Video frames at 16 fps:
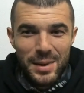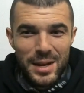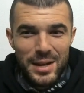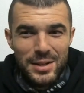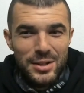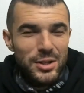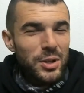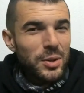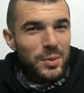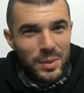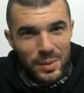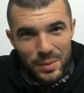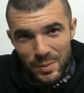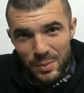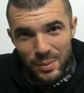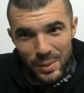my
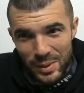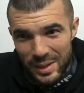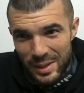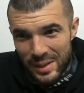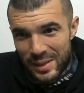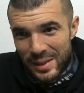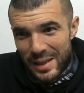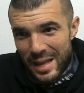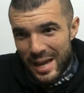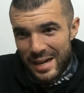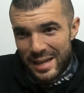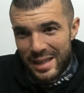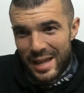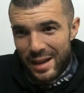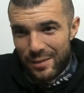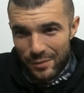children really
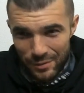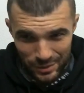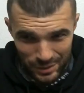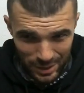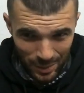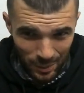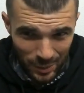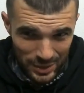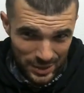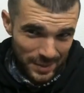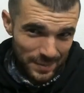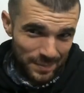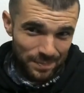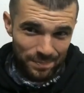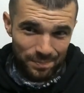like that for some reason.